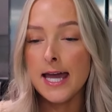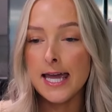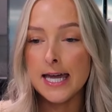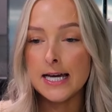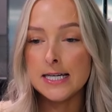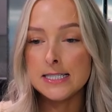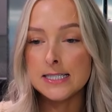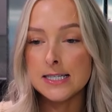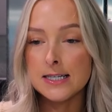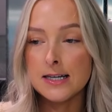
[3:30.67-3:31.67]

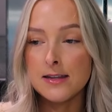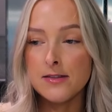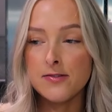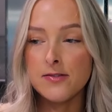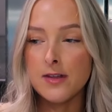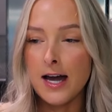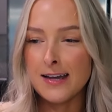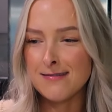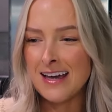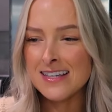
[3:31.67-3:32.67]
And I
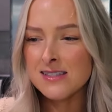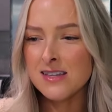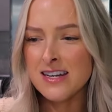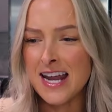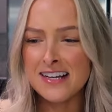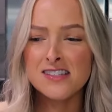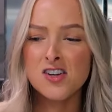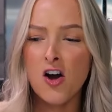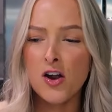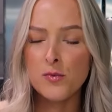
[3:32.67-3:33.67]
guess the next
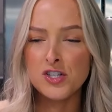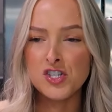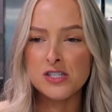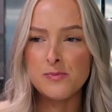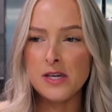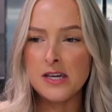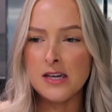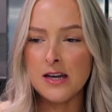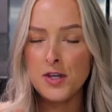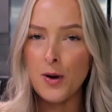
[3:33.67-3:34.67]
con would just
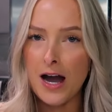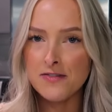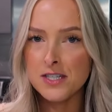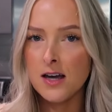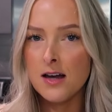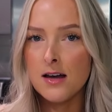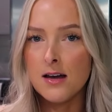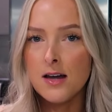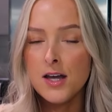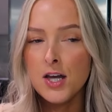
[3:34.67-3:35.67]
be you have
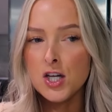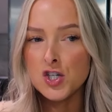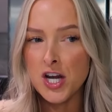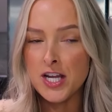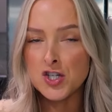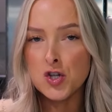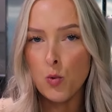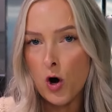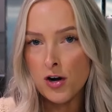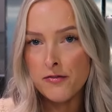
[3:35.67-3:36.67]
to change the
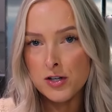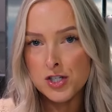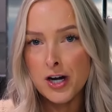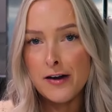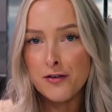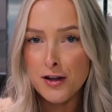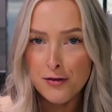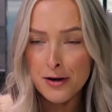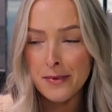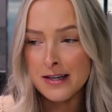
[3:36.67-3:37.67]
water filter every
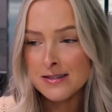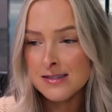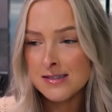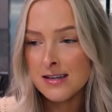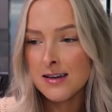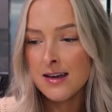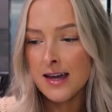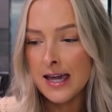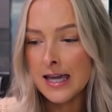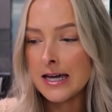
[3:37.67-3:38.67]
3 months,
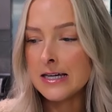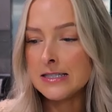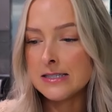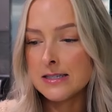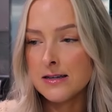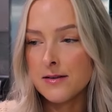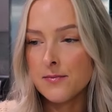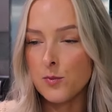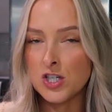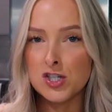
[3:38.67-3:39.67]
and
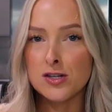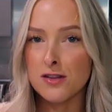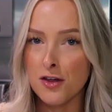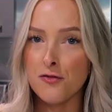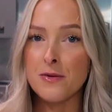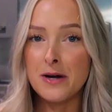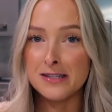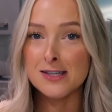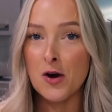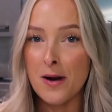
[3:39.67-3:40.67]
which the 3
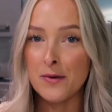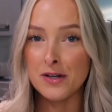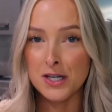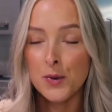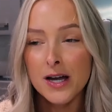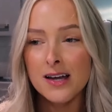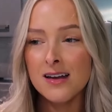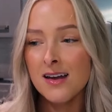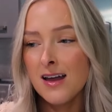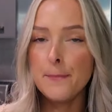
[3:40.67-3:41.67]
months go by really
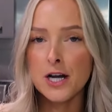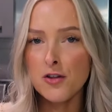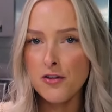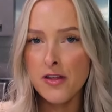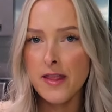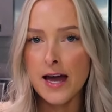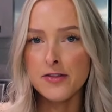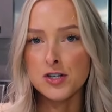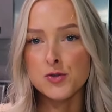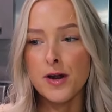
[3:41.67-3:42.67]
quick. But other than
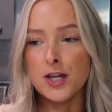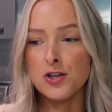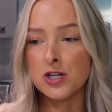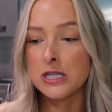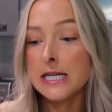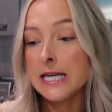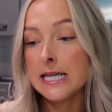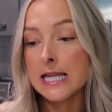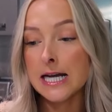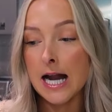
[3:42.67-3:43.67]
that, there's regular
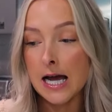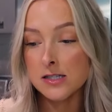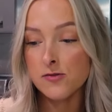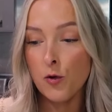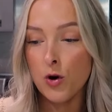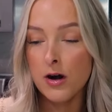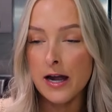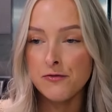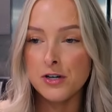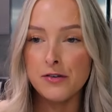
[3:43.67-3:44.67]
cleaning that it asks for
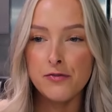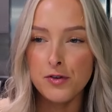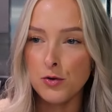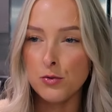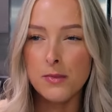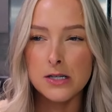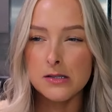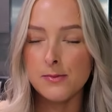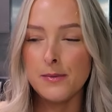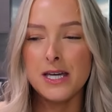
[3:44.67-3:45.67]
every few
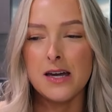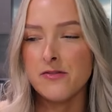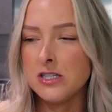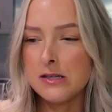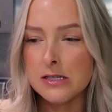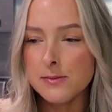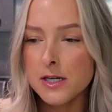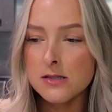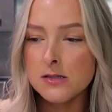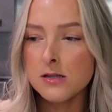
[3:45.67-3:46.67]
months, maybe like every 6
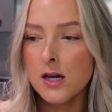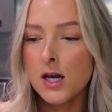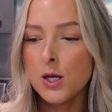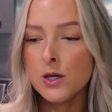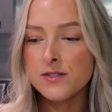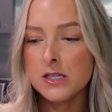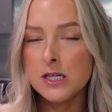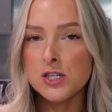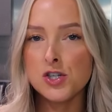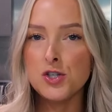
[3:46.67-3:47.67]
months. You have to
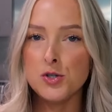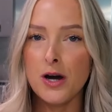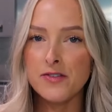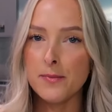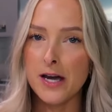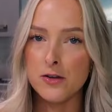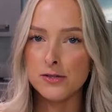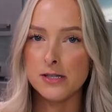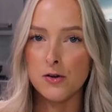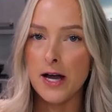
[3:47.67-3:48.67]
clean it, so you do have to buy
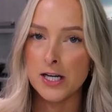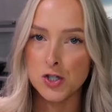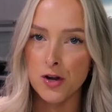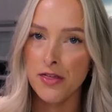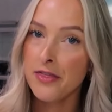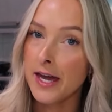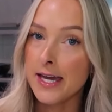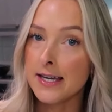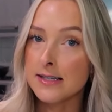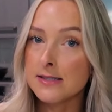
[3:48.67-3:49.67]
those little extra
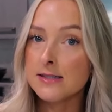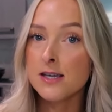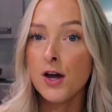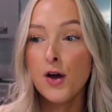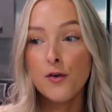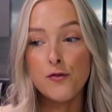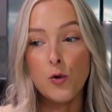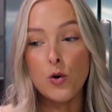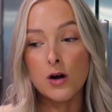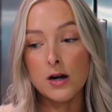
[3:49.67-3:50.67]
things
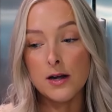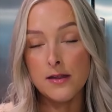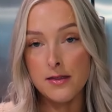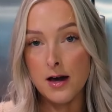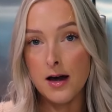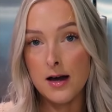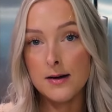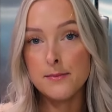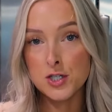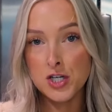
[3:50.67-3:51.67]
for
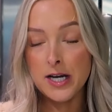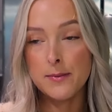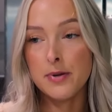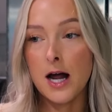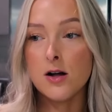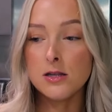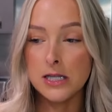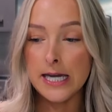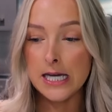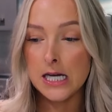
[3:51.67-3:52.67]
the machine. But I'll
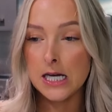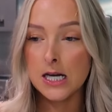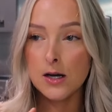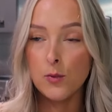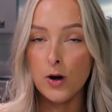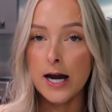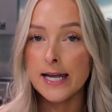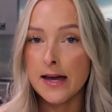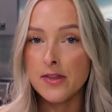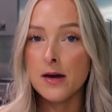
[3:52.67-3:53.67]
link where I
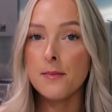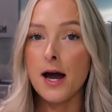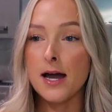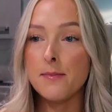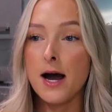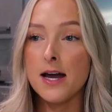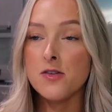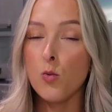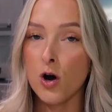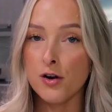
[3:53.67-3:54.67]
get them. I buy
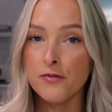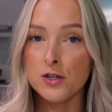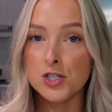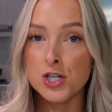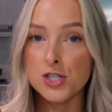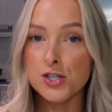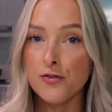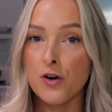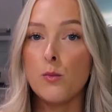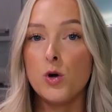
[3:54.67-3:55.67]
the water filters
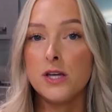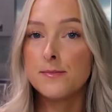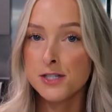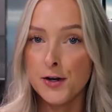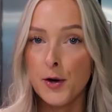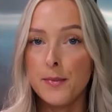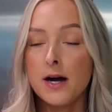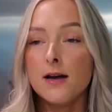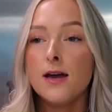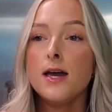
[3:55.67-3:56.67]
from
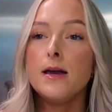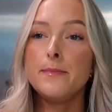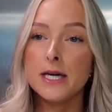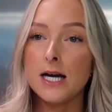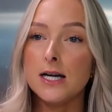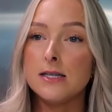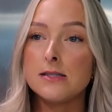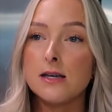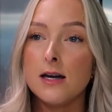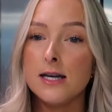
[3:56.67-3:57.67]
Williams-Sonoma
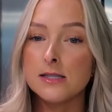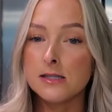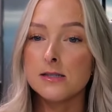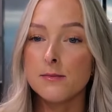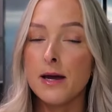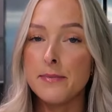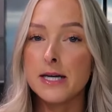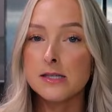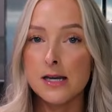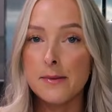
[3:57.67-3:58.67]
because it's my
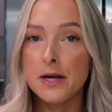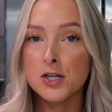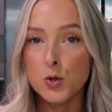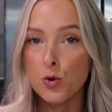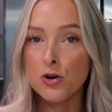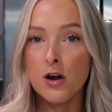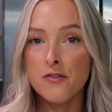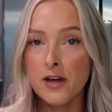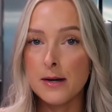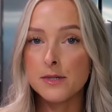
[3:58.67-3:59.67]
biggest nightmare to order
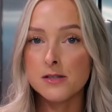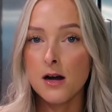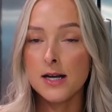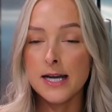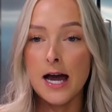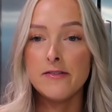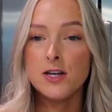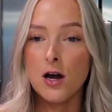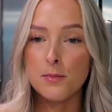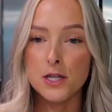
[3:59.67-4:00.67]
off of Amazon and have it
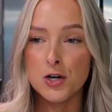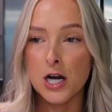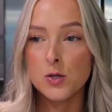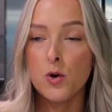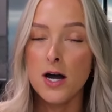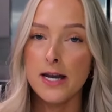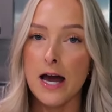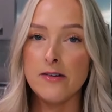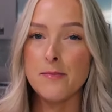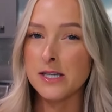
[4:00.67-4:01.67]
not be the correct one,
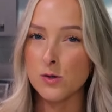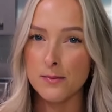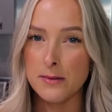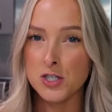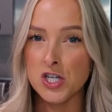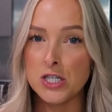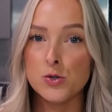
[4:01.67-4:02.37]
have it mess with my machine.